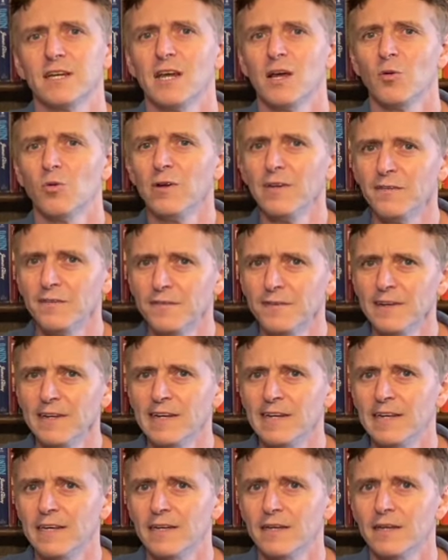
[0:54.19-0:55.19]
We feel
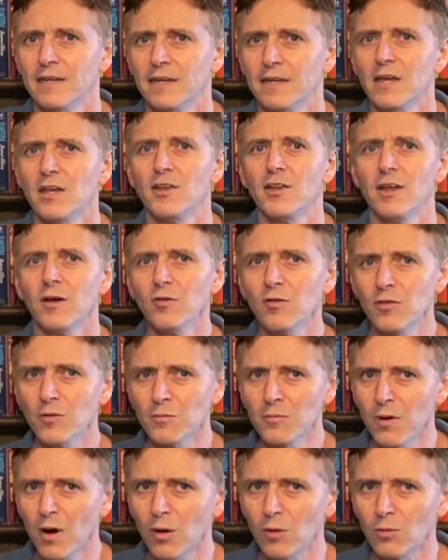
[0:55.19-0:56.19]
it, know the
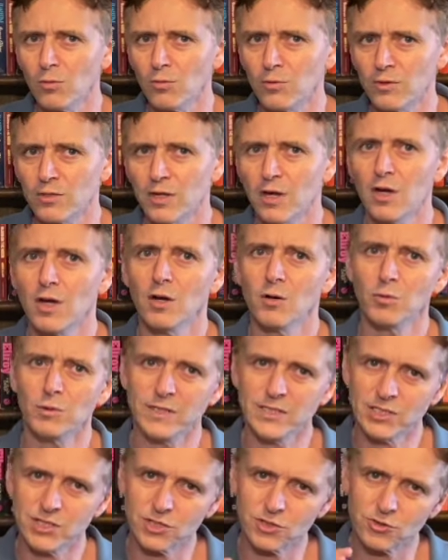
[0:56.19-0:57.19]
mould, we
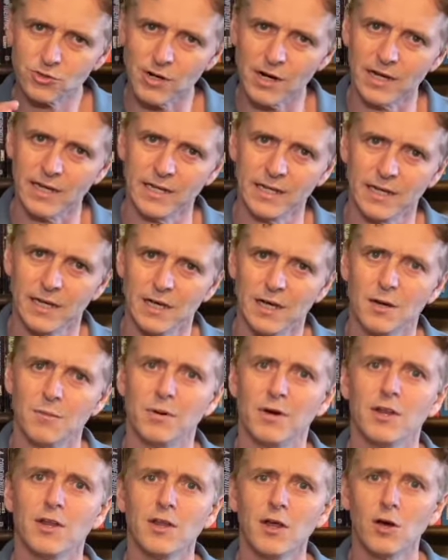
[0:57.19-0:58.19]
stray,
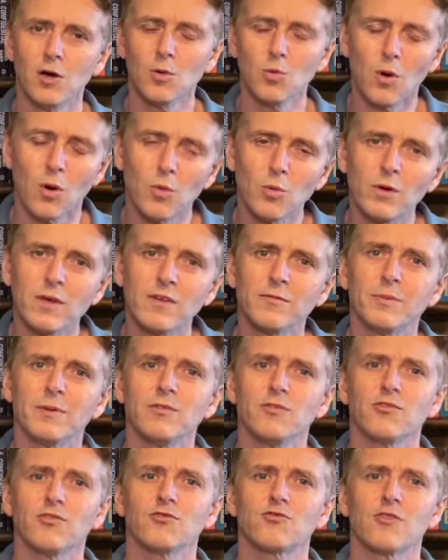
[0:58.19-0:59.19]
but know what we've been
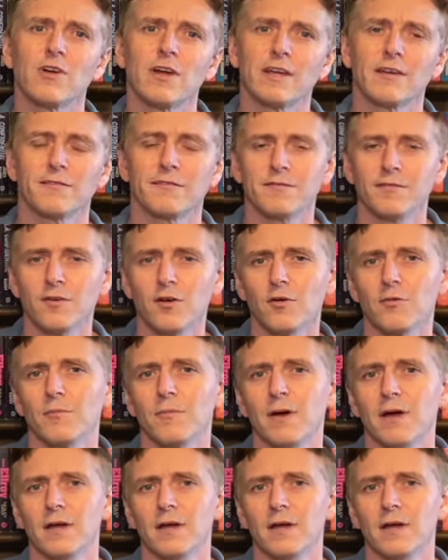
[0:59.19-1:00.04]
straying from.